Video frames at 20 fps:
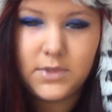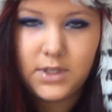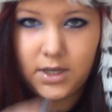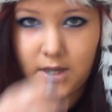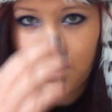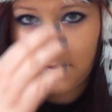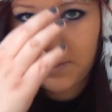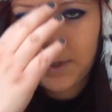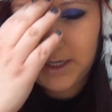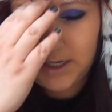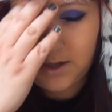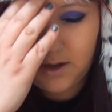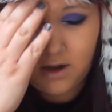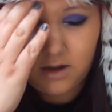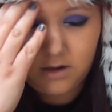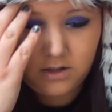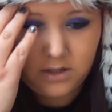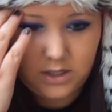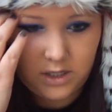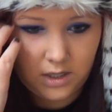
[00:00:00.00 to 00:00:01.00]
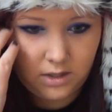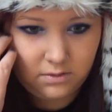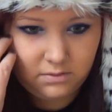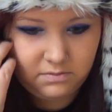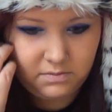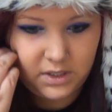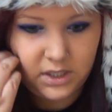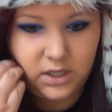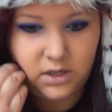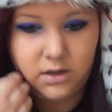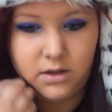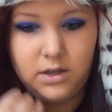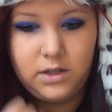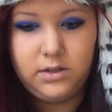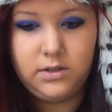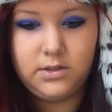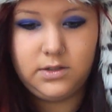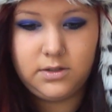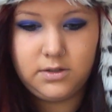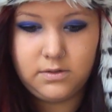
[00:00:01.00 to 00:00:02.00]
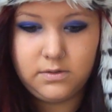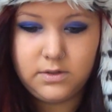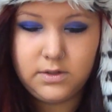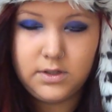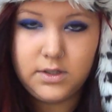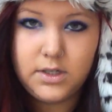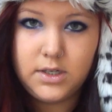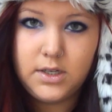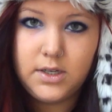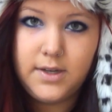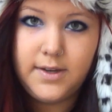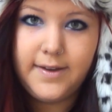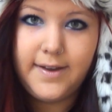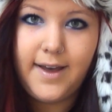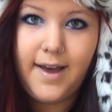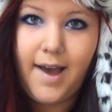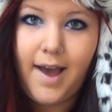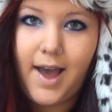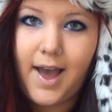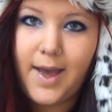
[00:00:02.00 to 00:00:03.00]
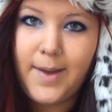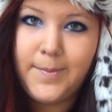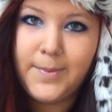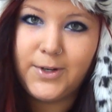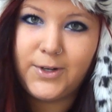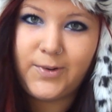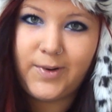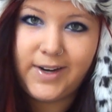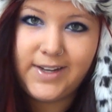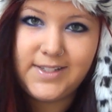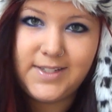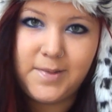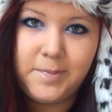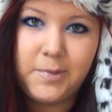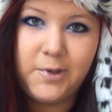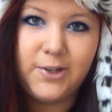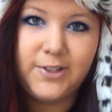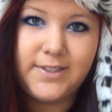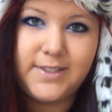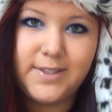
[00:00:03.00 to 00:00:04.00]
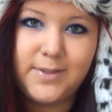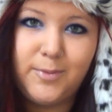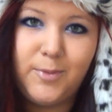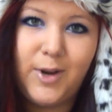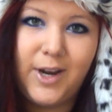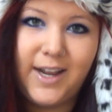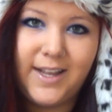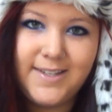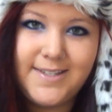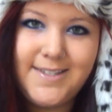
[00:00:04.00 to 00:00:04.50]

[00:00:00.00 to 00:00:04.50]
coming undone because I'm a crazy person when I